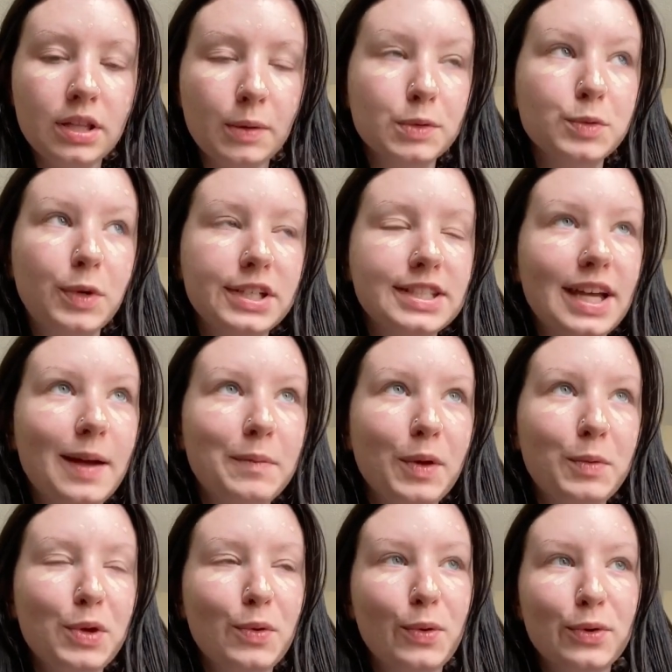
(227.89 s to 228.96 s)
There was one time that
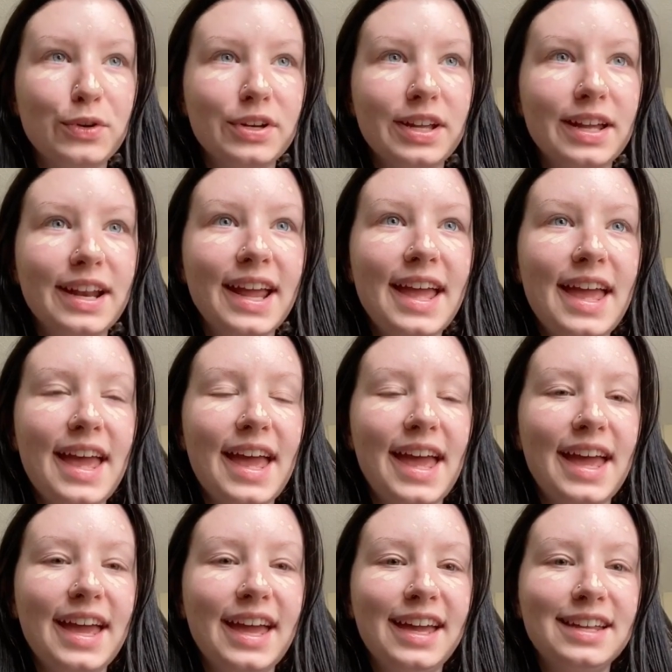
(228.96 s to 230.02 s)
we ordered it,
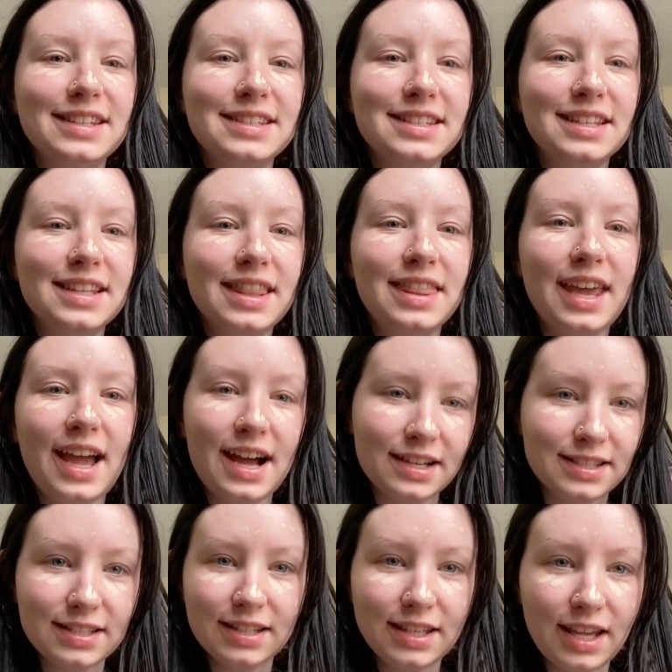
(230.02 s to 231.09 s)
and they
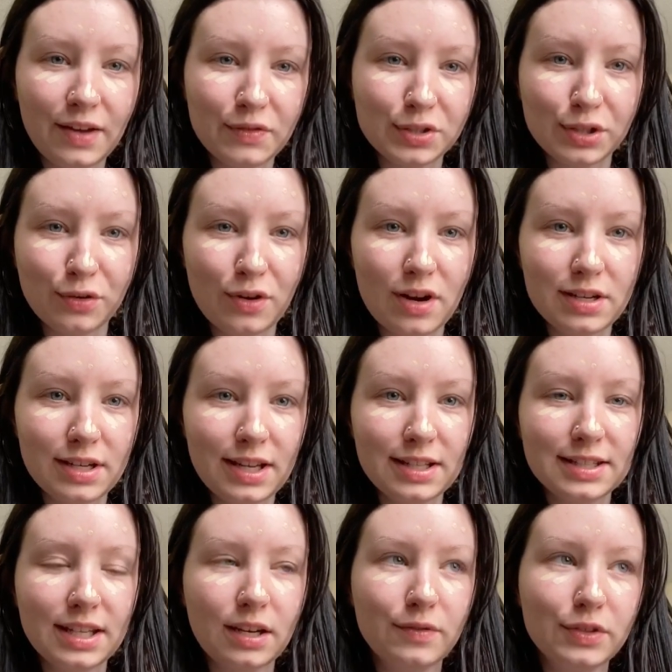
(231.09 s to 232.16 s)
accidentally gave us a grande
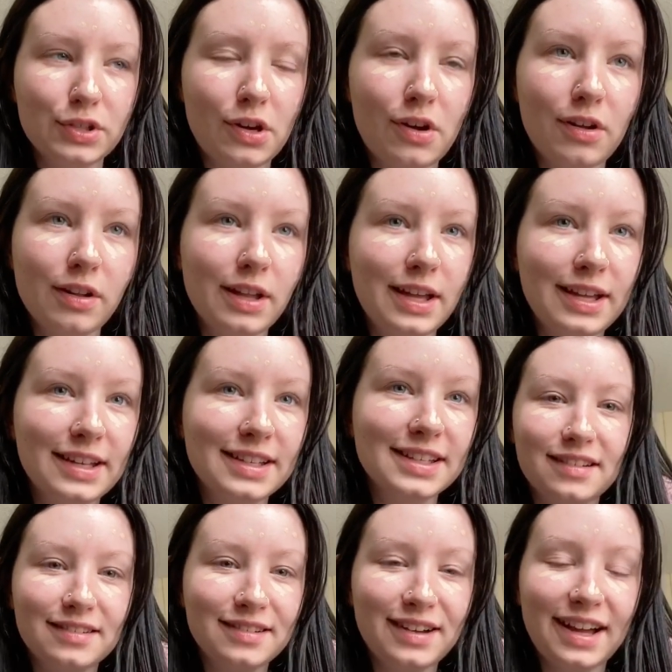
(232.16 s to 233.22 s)
instead of a tall, and
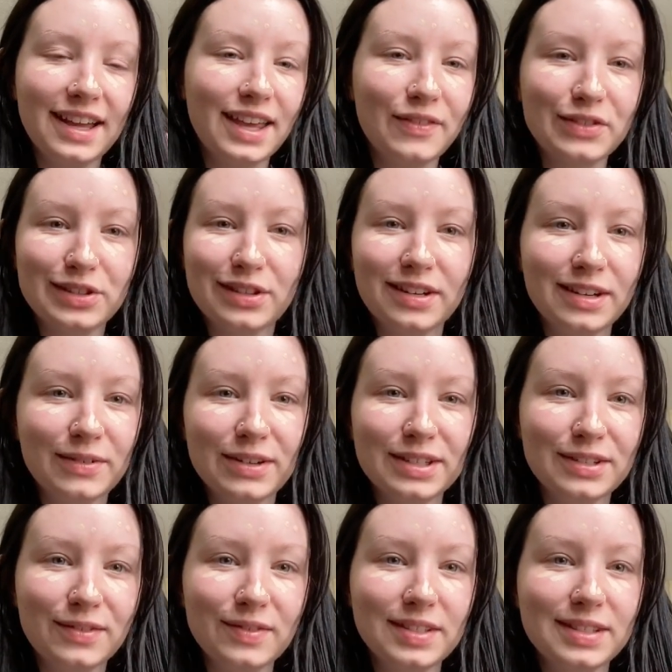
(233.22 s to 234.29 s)
I gave it to her
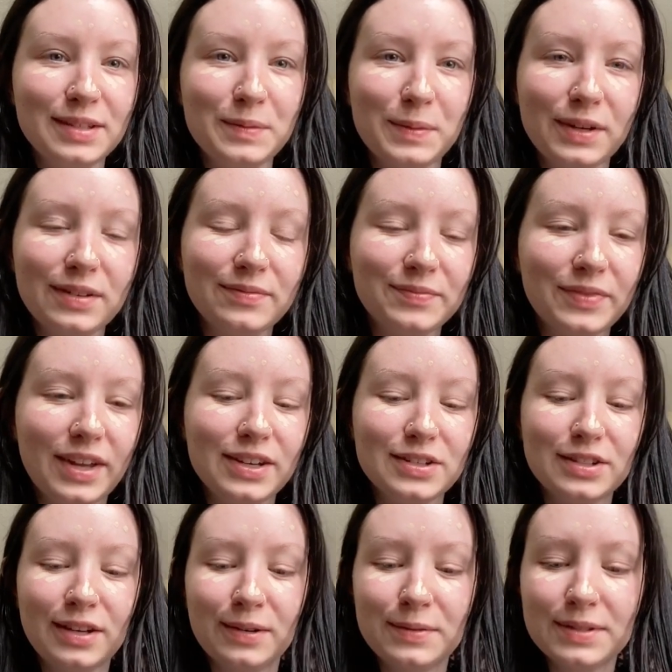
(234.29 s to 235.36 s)
anyways, obviously, but I just
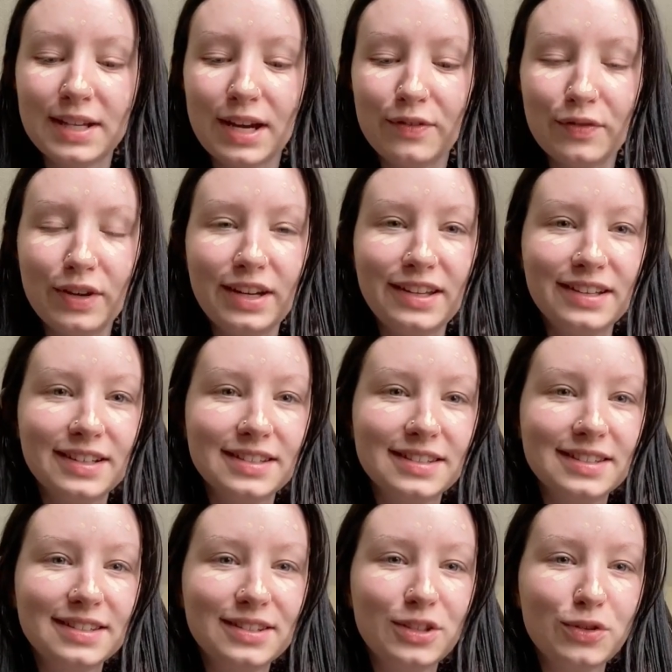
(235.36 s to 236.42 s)
thought it was kind of funny
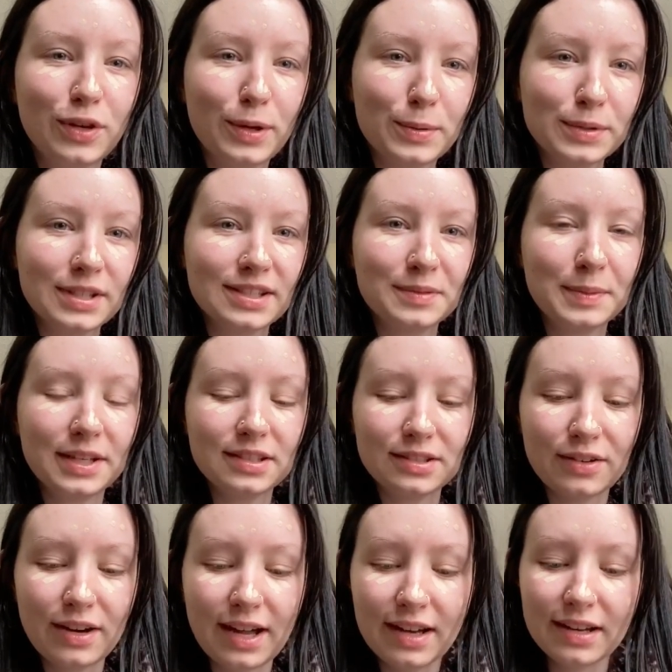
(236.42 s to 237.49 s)
because the drink was as big as
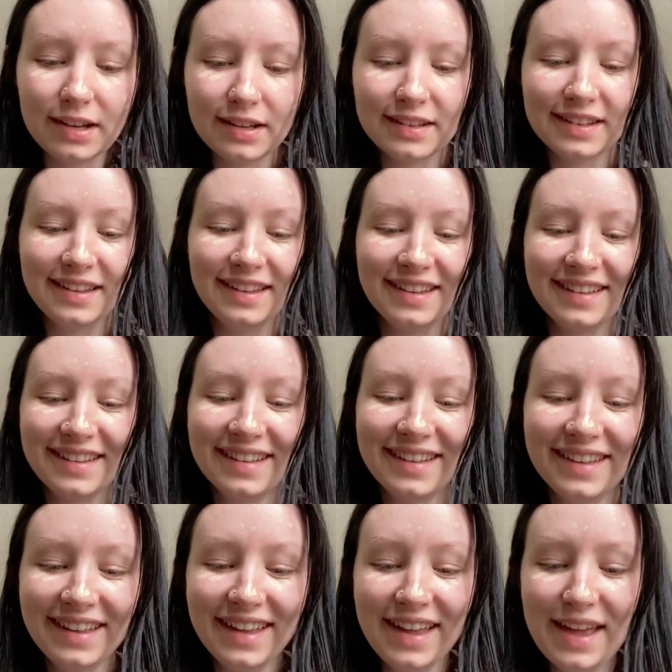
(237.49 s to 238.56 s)
her head.
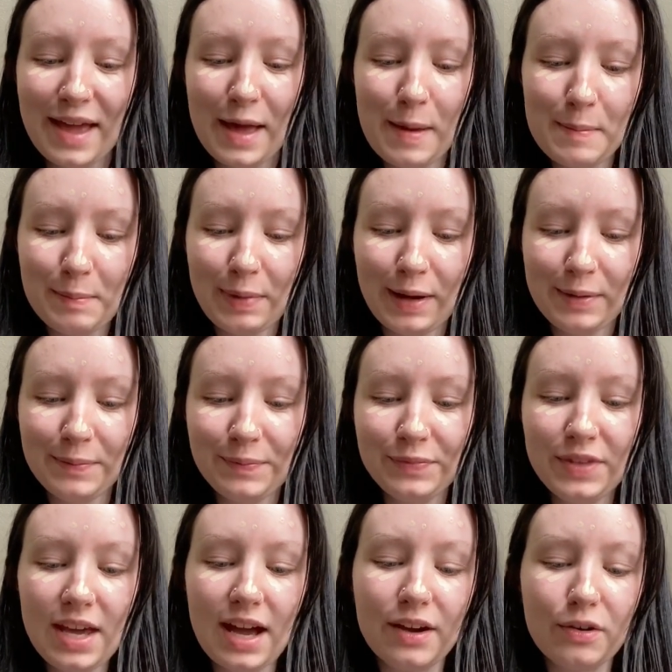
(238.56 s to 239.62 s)
But
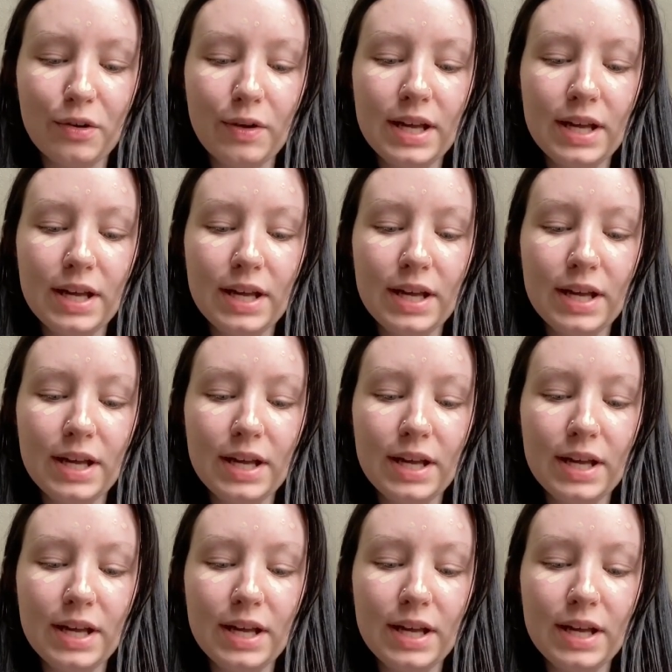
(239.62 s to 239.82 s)
yeah, I don't know.